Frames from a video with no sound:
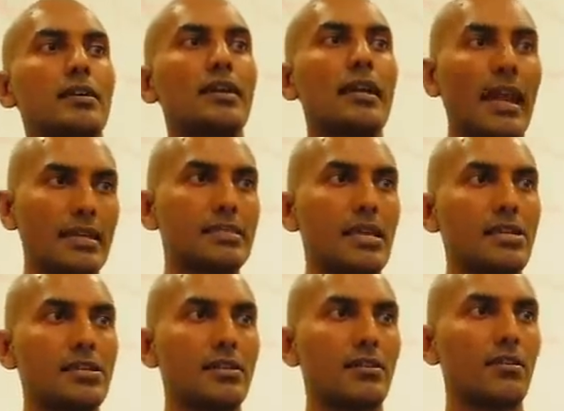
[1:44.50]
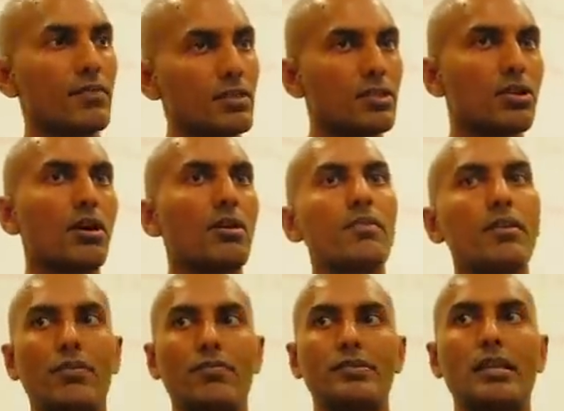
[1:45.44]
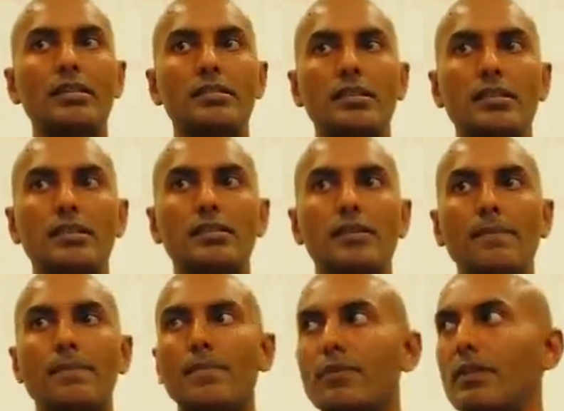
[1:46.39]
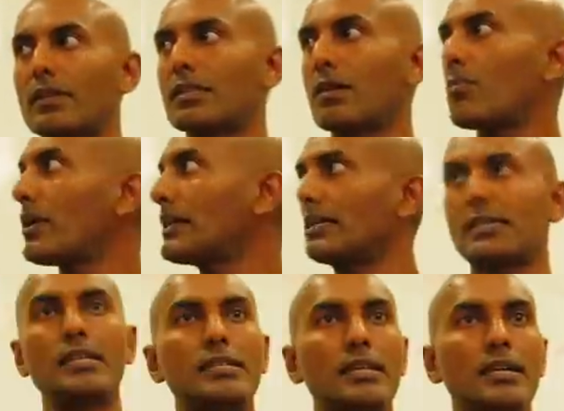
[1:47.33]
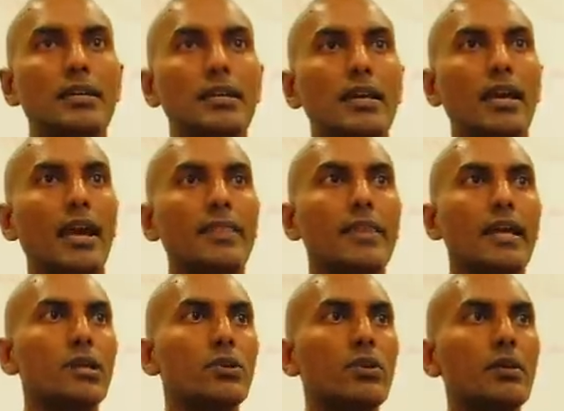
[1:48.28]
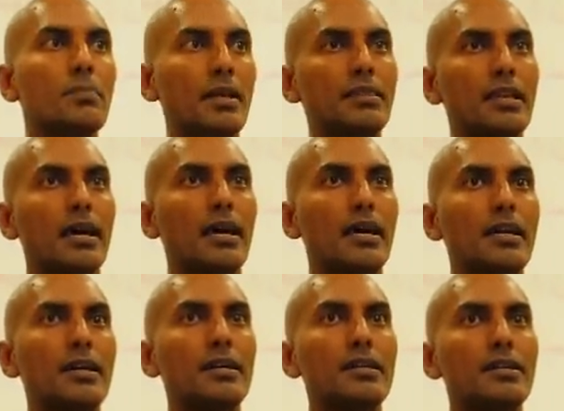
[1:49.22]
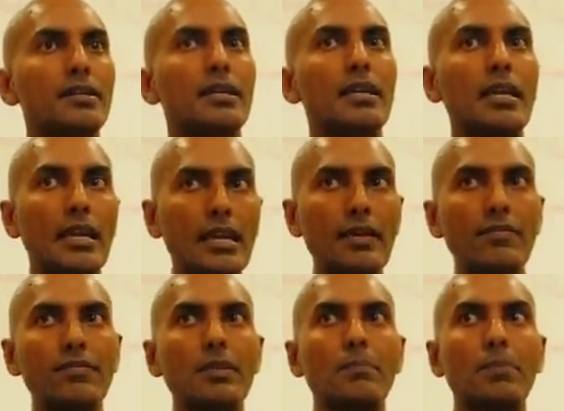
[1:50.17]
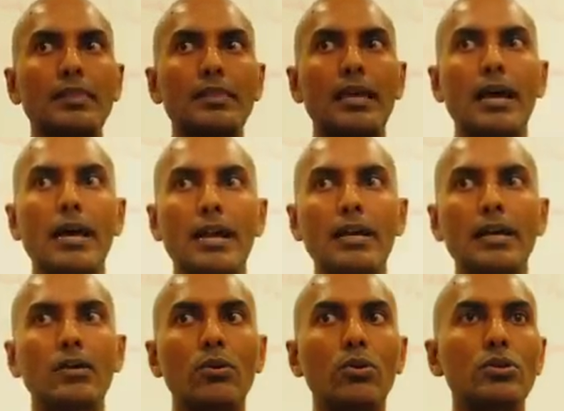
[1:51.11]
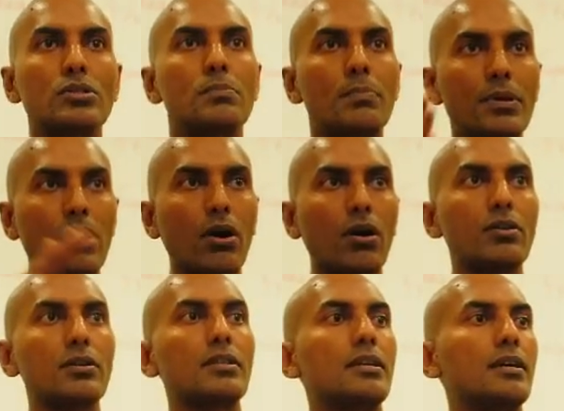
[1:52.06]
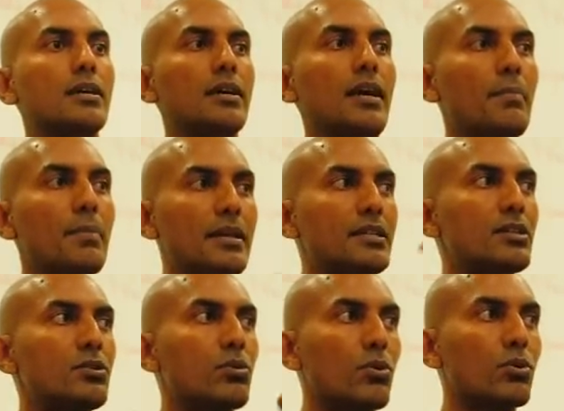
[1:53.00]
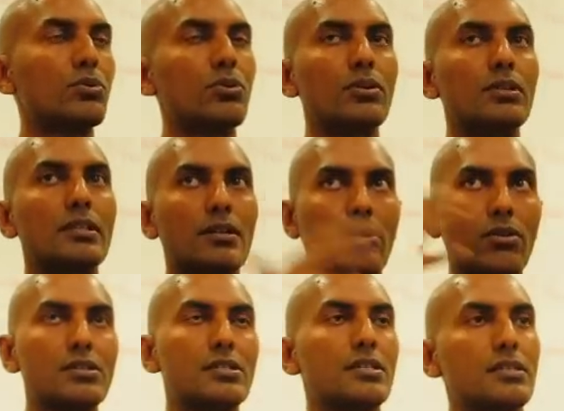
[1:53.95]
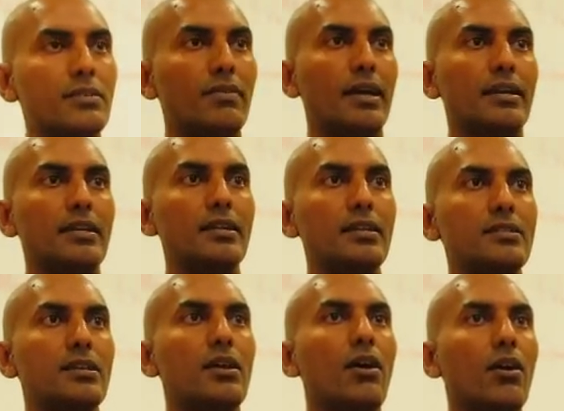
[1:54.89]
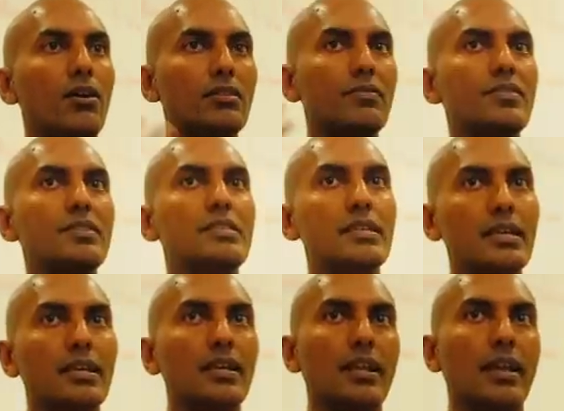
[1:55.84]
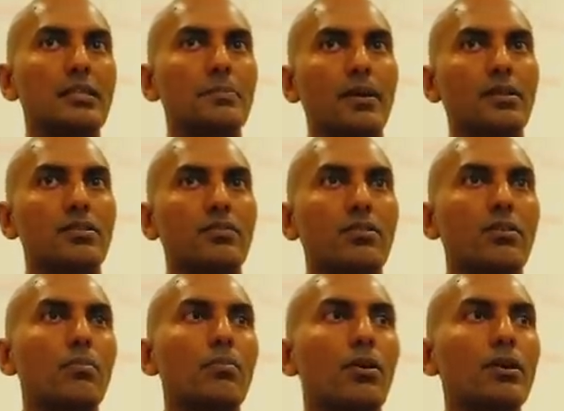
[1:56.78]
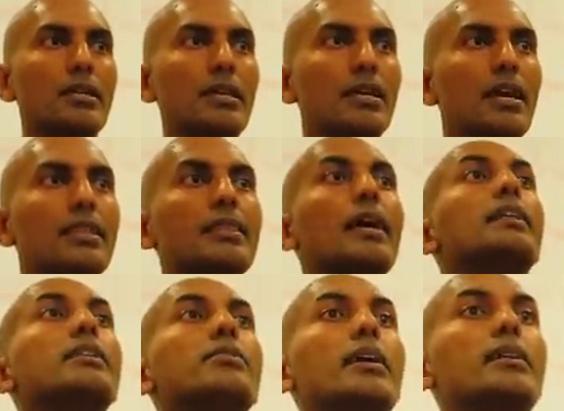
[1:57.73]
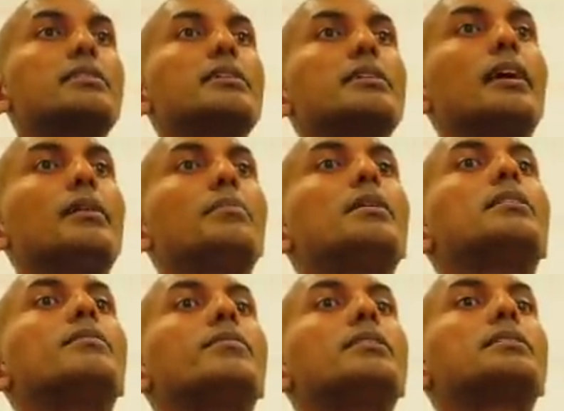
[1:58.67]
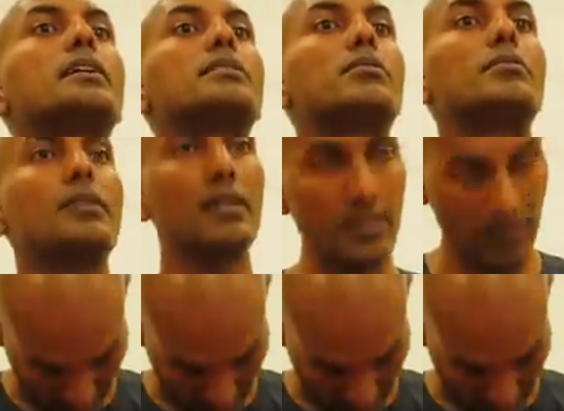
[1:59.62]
relaxation or withdrawal of senses. When someone is seated and they are doing Pratyahara, if the Pratyahara goes beyond the ability to control the conscious awareness or the physical aspects of our body, then you can see that the first signs will be.